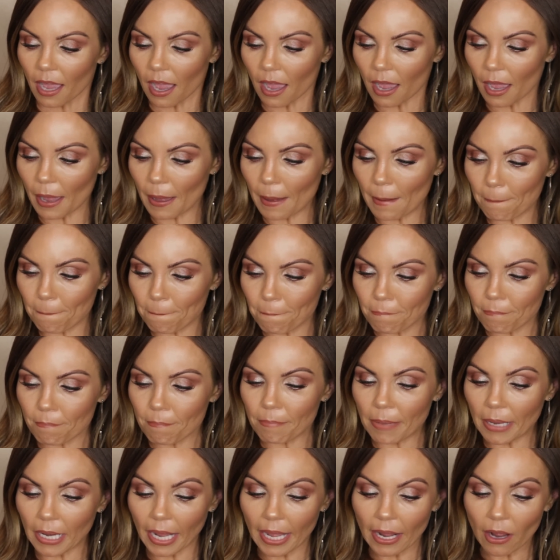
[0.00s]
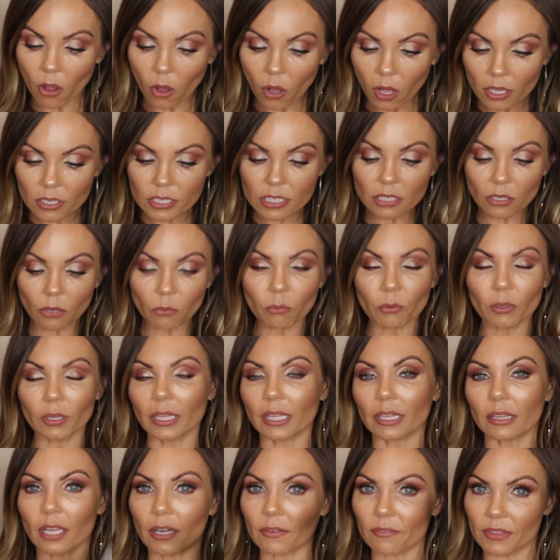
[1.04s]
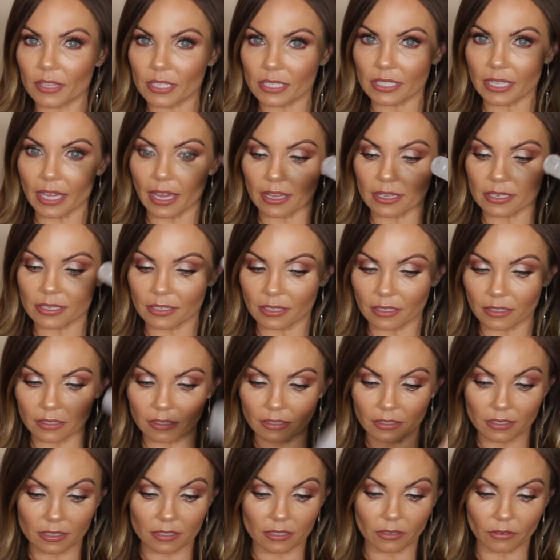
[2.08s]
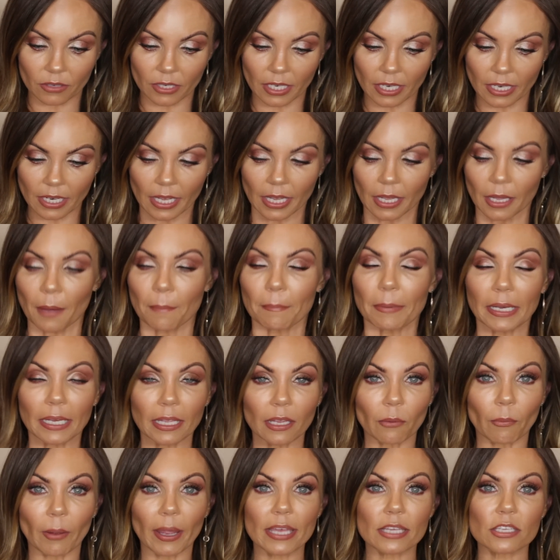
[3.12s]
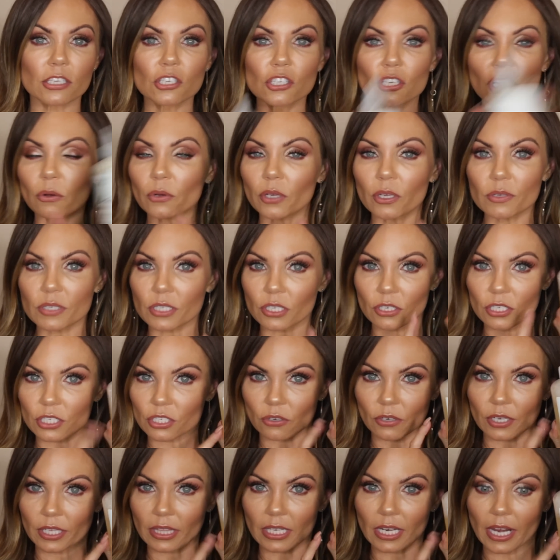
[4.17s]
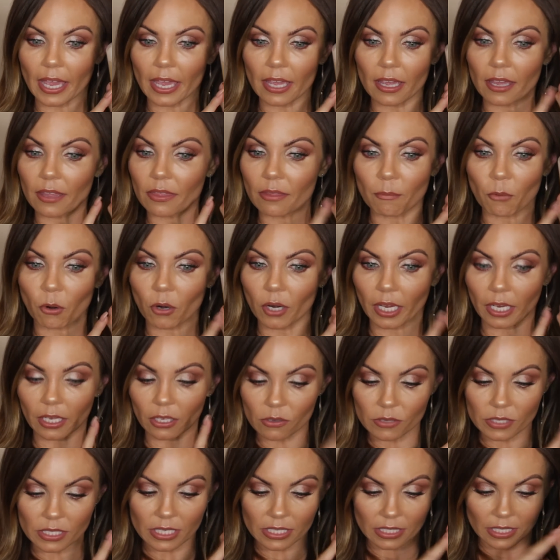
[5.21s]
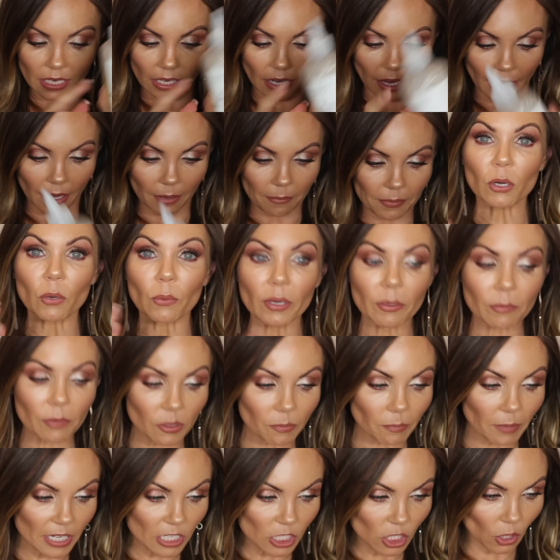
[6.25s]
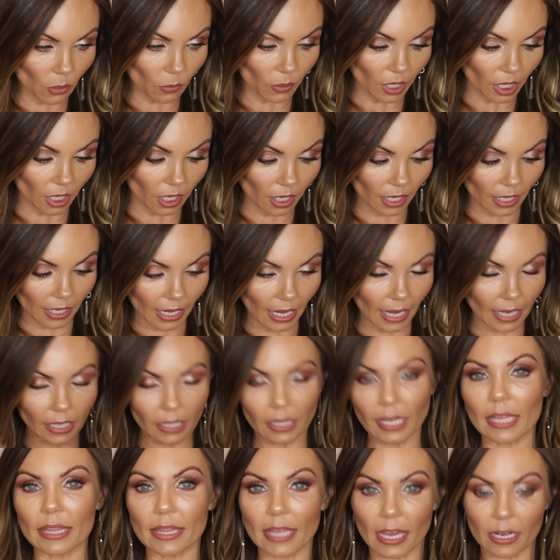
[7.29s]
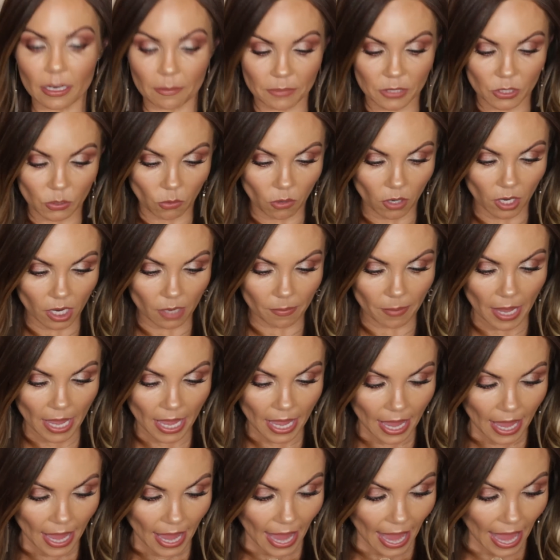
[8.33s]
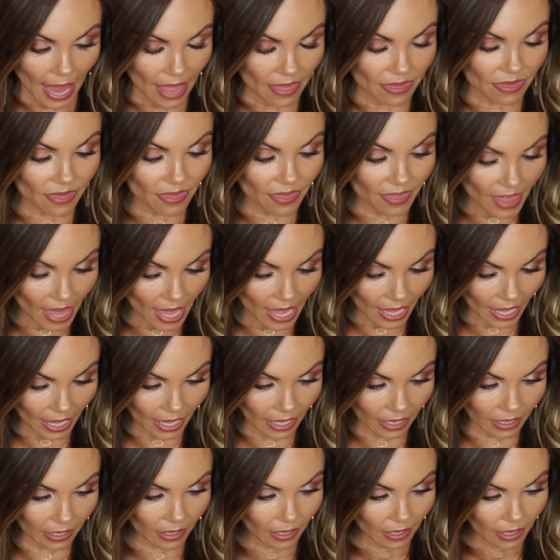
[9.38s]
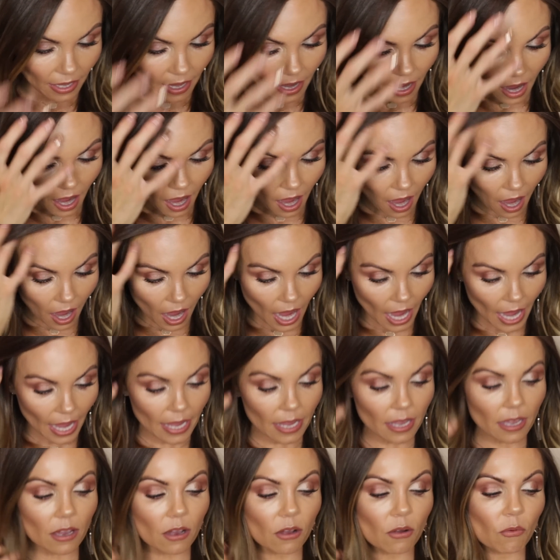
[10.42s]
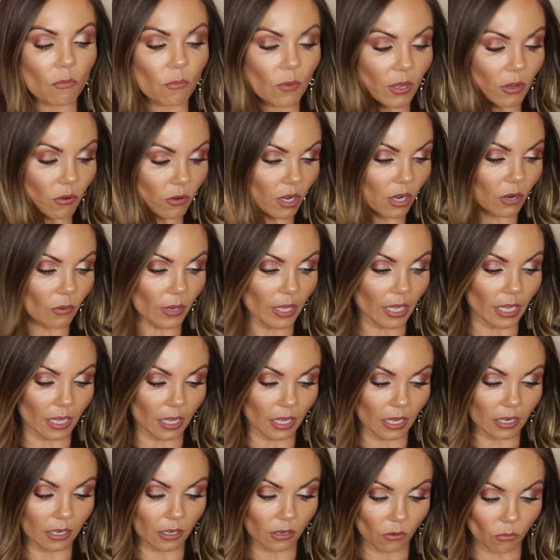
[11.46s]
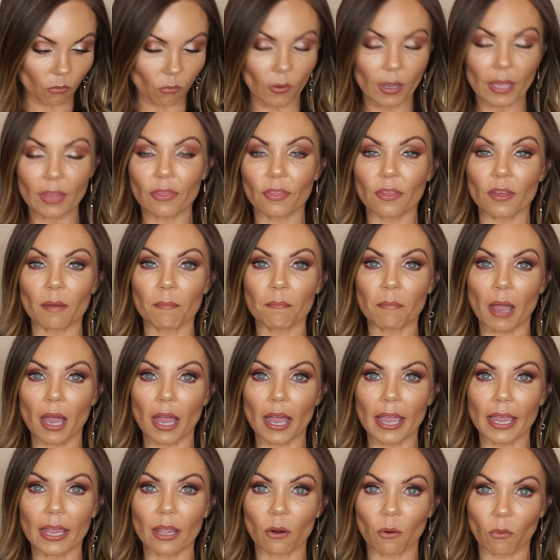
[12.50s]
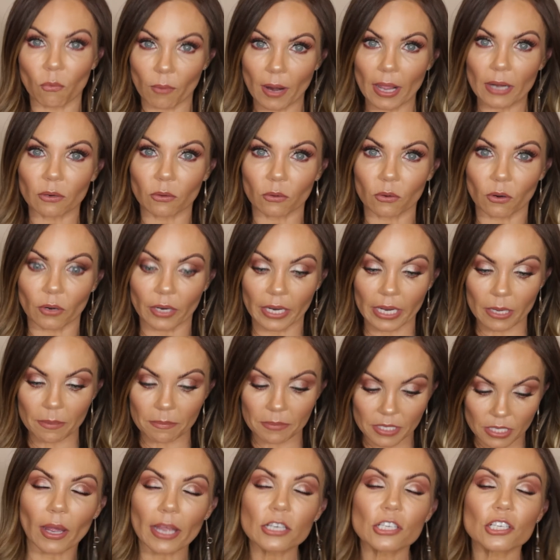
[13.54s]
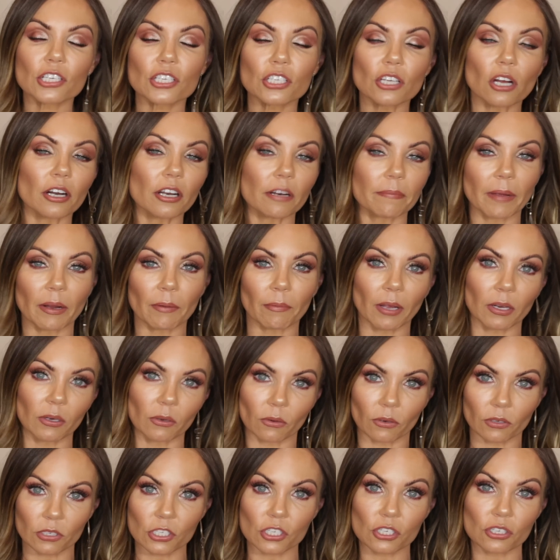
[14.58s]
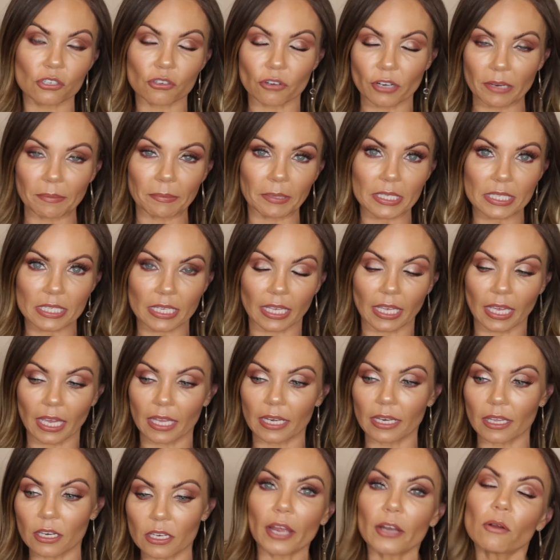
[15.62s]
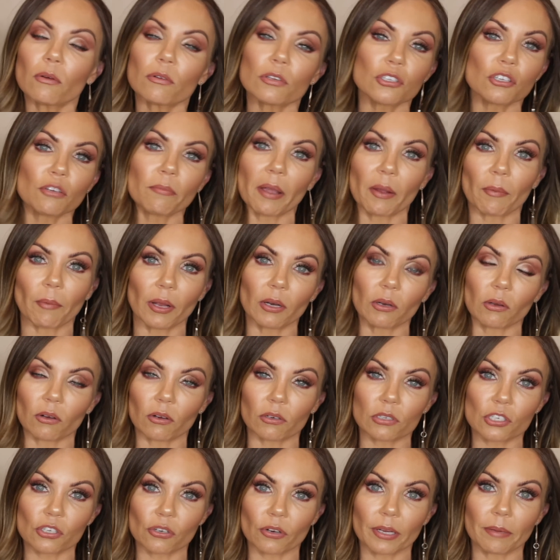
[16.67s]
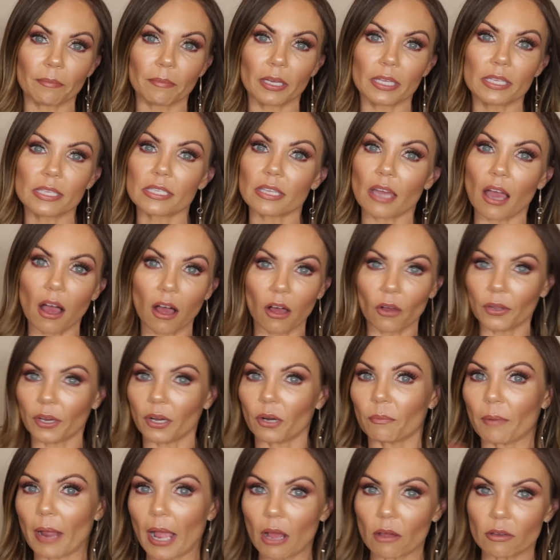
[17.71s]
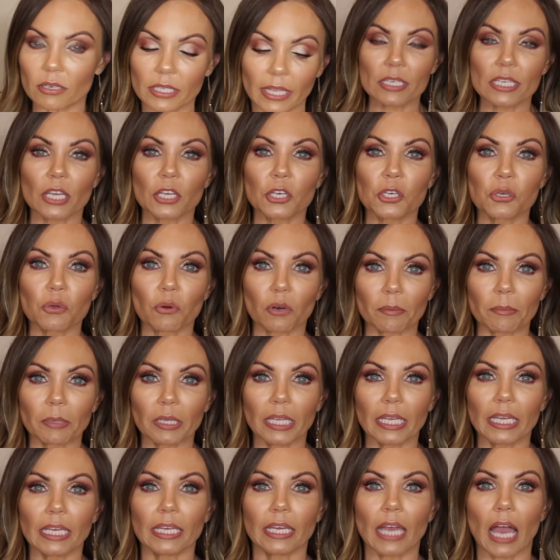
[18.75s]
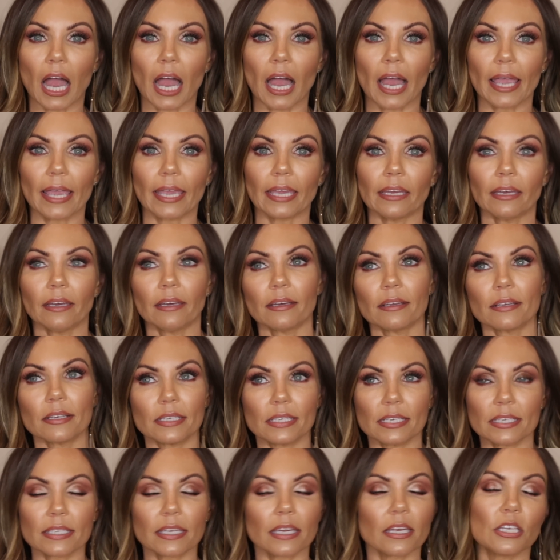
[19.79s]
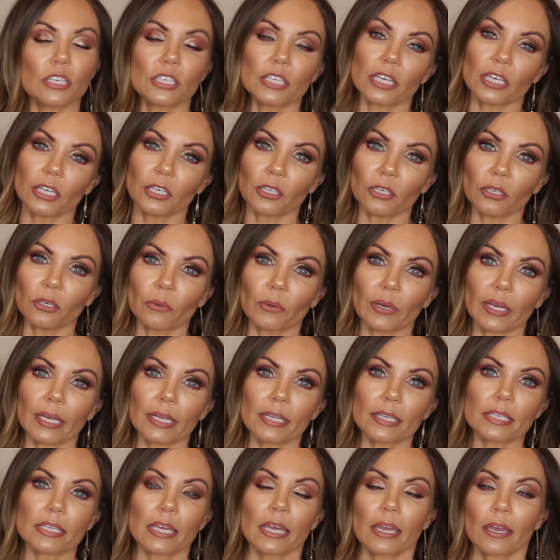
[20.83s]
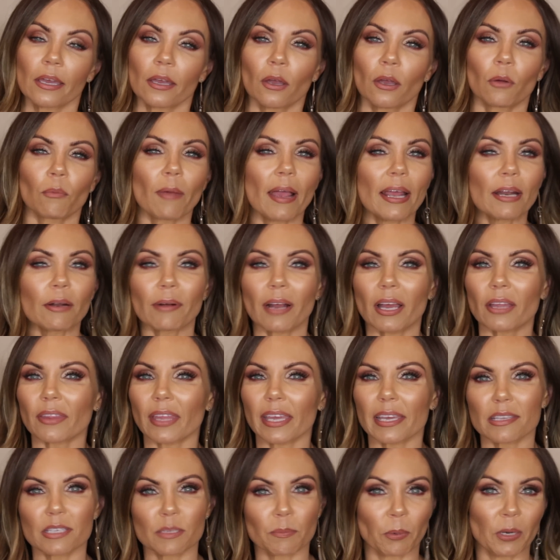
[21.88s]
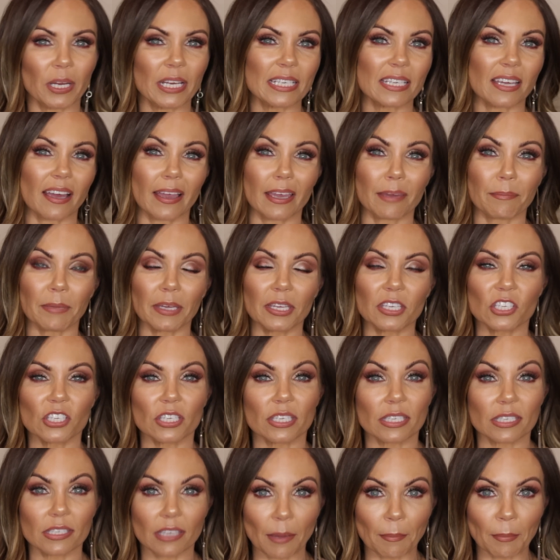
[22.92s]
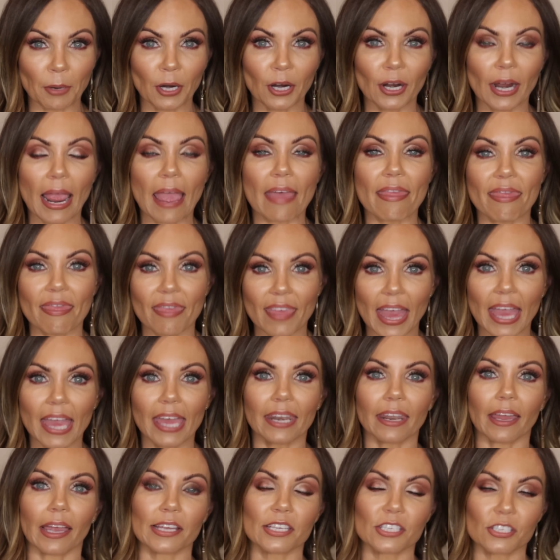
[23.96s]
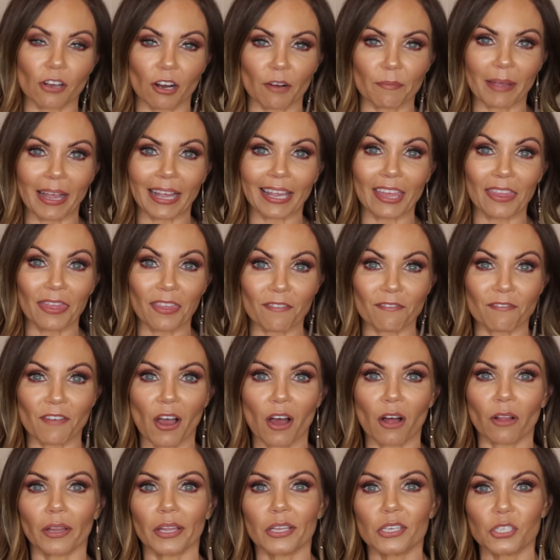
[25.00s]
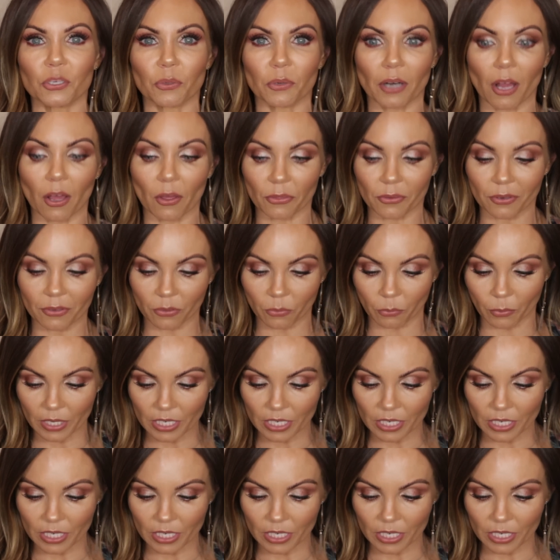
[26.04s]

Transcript: Um, but I also really love this Essence. It's so good. But anyways, don't use this during the night, in the morning. Use this at night. Go in with my toner, kind of let that absorb. And then I will go in with my retinol creams. So I just started my retinol treatments again. I don't do my retinol treatments all year round. Normally I discontinue it right around like springtime into summer and then I start back in the fall and do it all through the